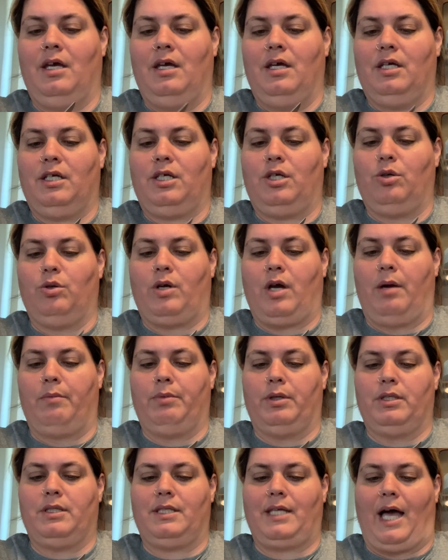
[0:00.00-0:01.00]

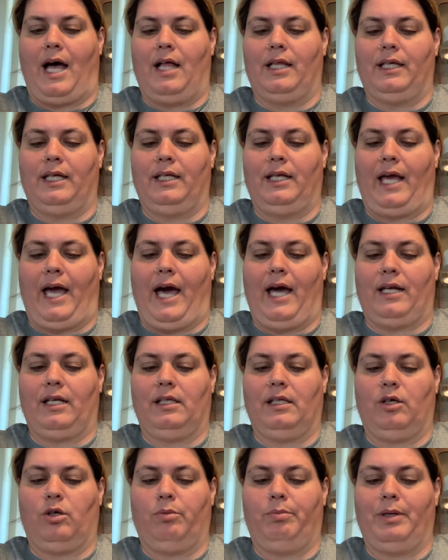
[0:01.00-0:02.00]
cucumber salad. Add a
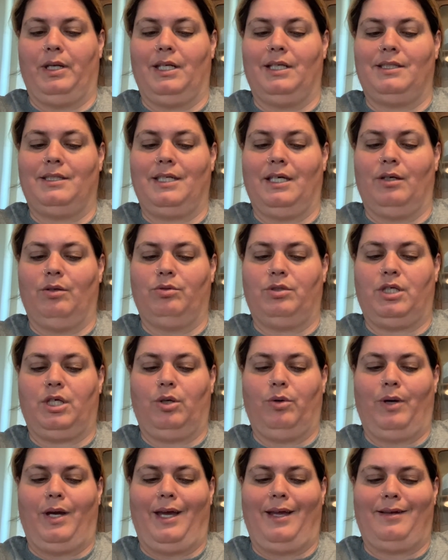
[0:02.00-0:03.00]
little bit of dill
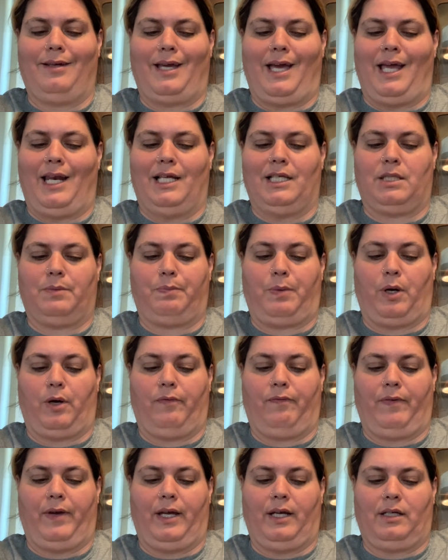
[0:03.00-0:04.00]
to it, and it's
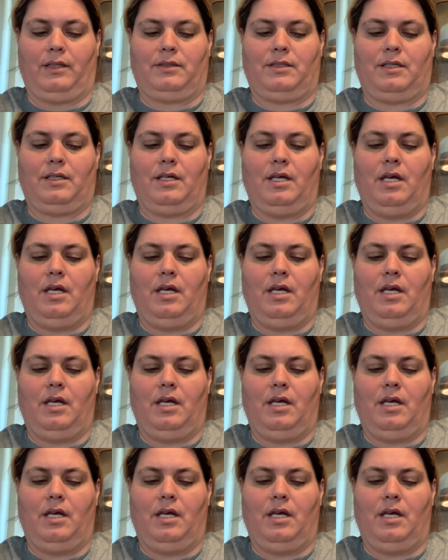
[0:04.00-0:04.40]
perfect.